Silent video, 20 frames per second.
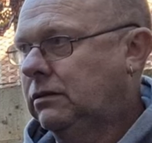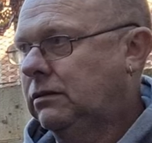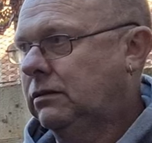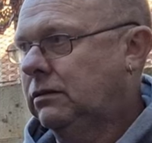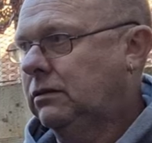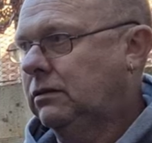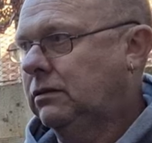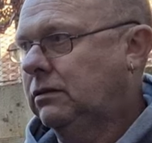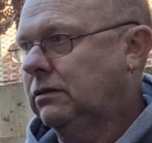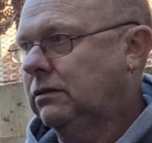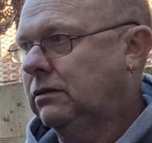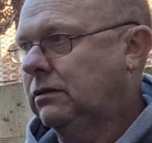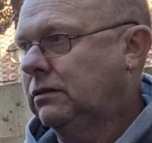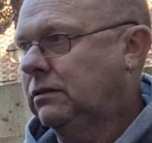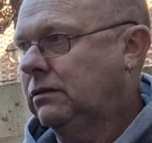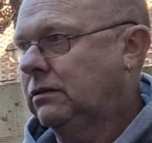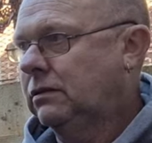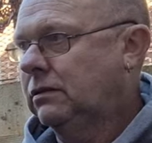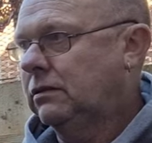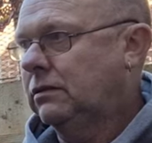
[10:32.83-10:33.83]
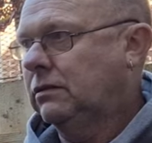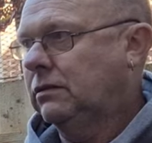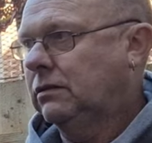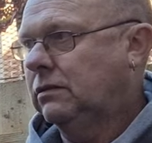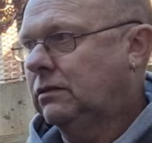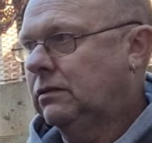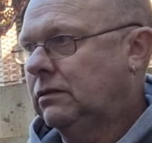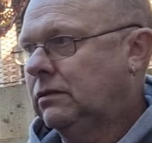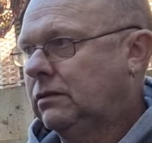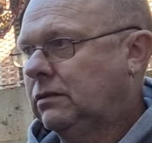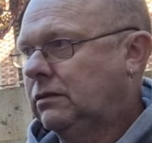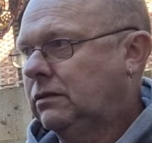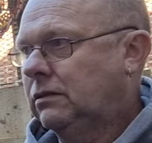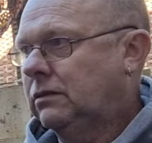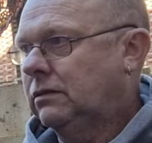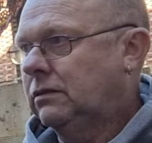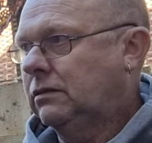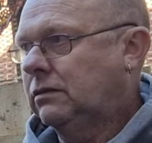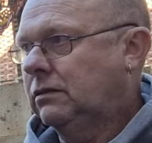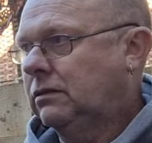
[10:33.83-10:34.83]

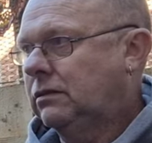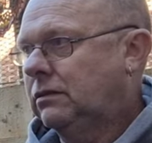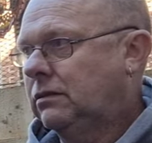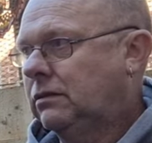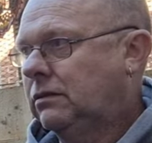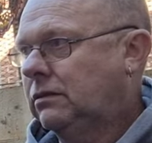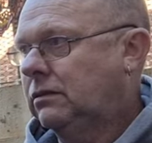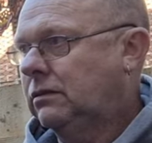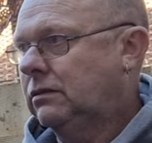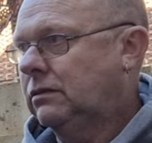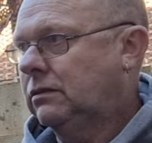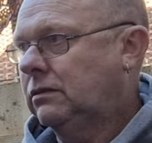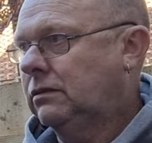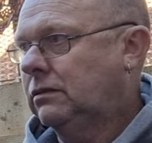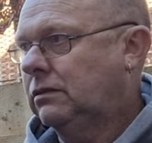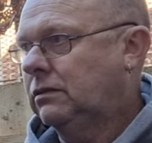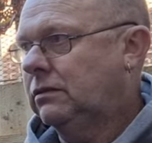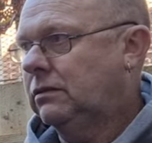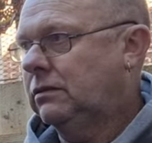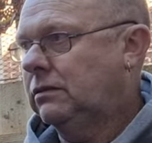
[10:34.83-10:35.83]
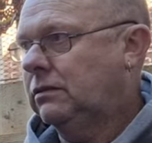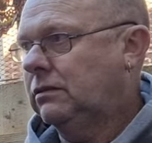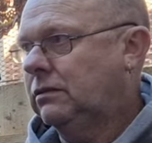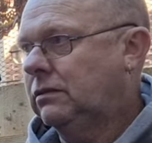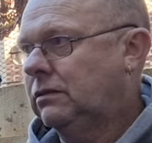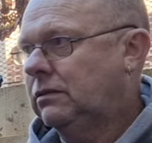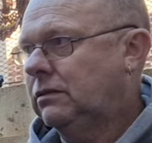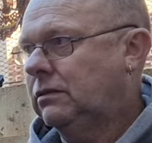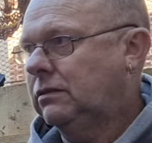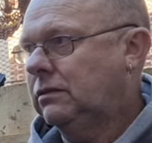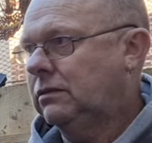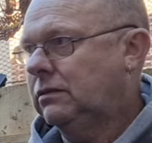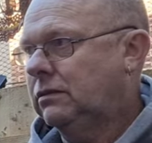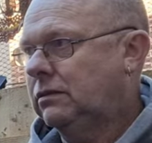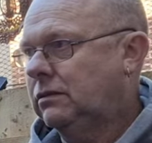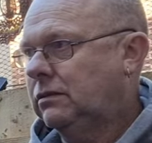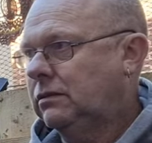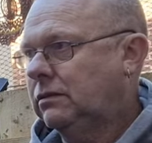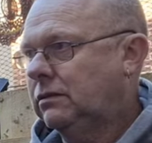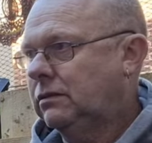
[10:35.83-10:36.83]

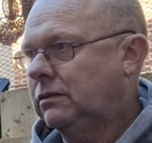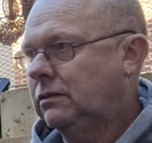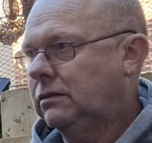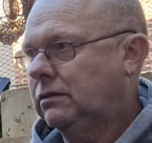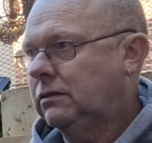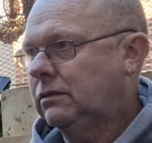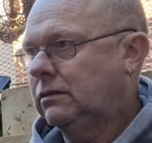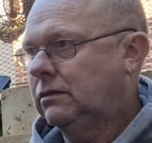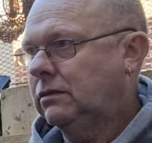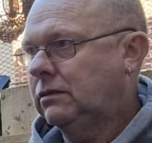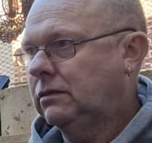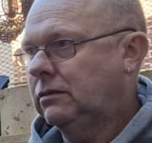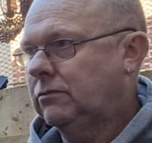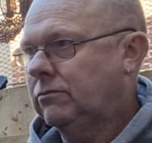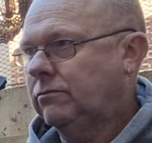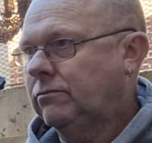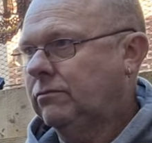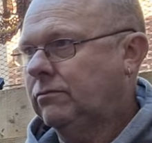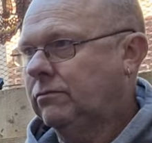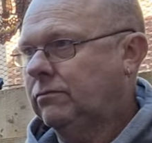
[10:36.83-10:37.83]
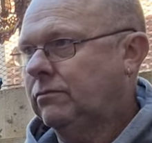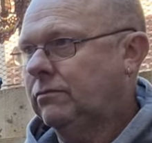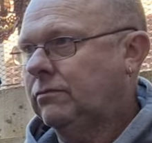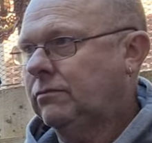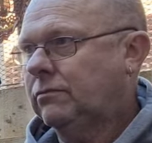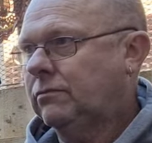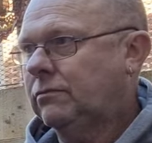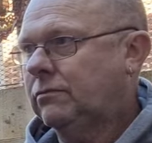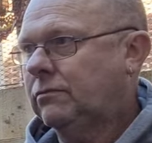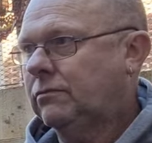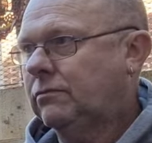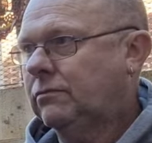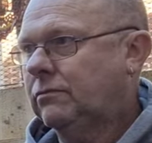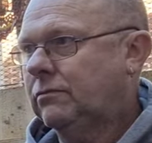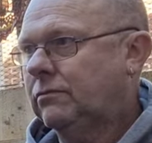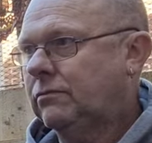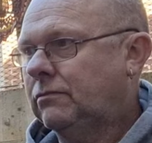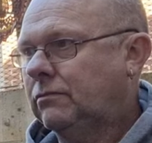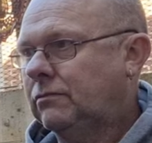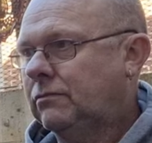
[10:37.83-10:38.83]

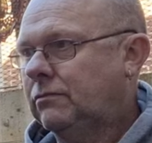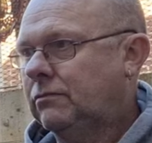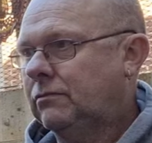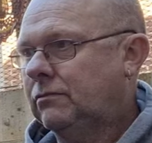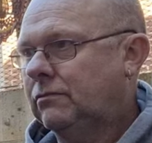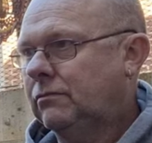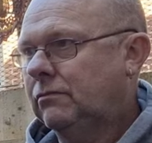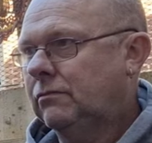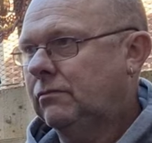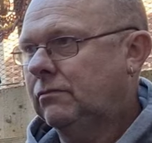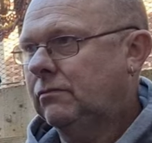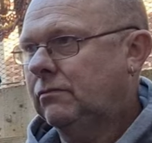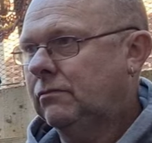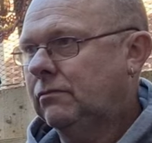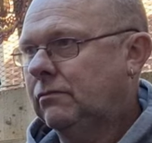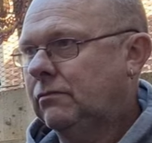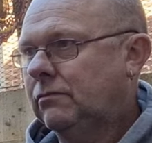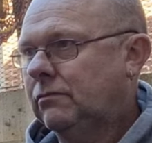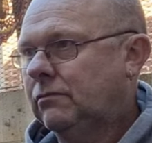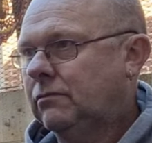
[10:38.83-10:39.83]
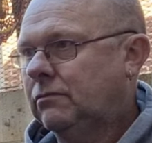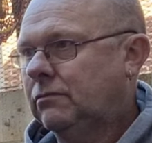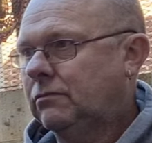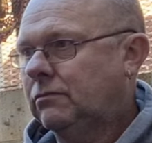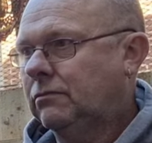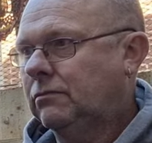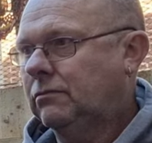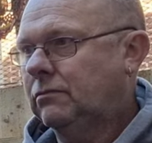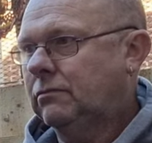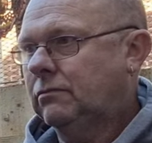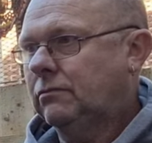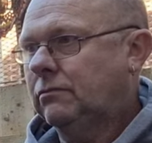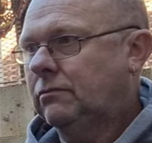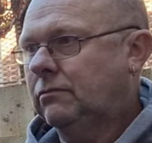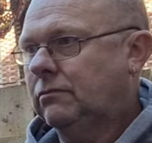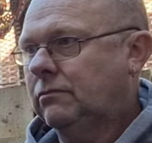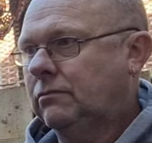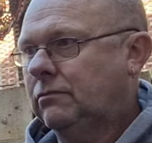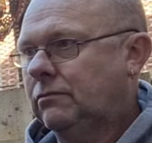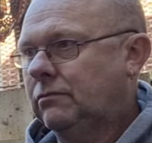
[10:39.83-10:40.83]
No words are spoken by the person on screen.